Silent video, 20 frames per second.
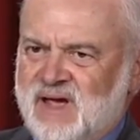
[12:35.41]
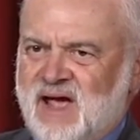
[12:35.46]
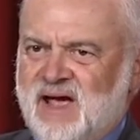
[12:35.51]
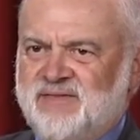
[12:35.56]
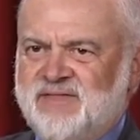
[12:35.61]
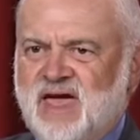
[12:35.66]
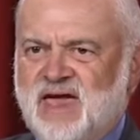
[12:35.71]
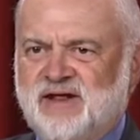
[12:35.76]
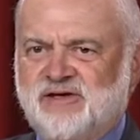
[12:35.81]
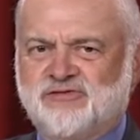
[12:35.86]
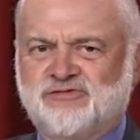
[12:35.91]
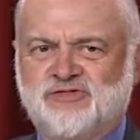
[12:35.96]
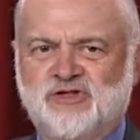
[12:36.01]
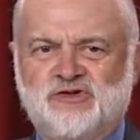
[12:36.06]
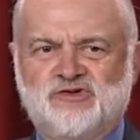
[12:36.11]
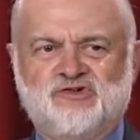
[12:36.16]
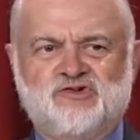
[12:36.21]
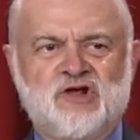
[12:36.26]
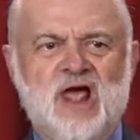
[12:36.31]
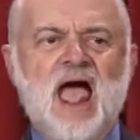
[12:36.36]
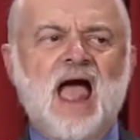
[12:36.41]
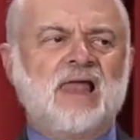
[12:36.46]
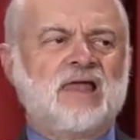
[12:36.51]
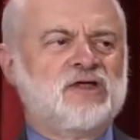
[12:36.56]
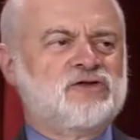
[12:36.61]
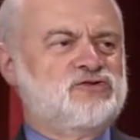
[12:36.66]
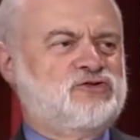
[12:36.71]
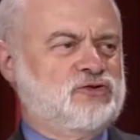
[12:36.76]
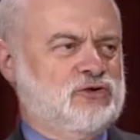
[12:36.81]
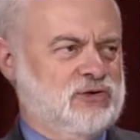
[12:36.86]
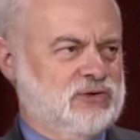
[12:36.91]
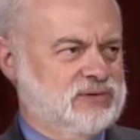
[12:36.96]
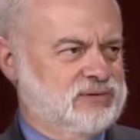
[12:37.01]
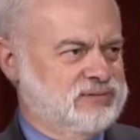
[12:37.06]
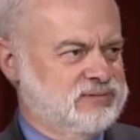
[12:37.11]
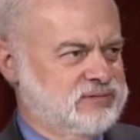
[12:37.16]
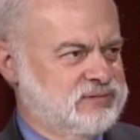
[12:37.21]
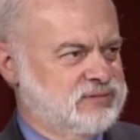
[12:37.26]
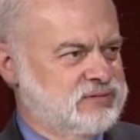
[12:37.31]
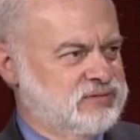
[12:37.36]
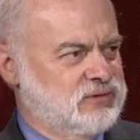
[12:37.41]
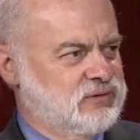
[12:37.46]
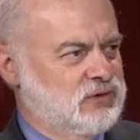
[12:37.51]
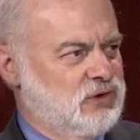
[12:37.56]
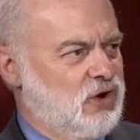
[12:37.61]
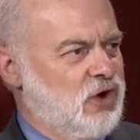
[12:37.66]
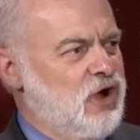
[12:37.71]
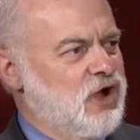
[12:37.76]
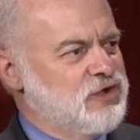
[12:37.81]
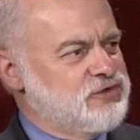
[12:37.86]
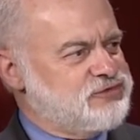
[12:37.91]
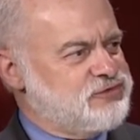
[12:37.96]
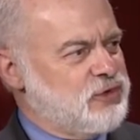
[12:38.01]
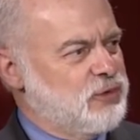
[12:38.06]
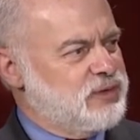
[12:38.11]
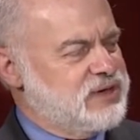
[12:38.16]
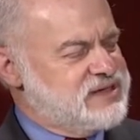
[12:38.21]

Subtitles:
and that is the challenger also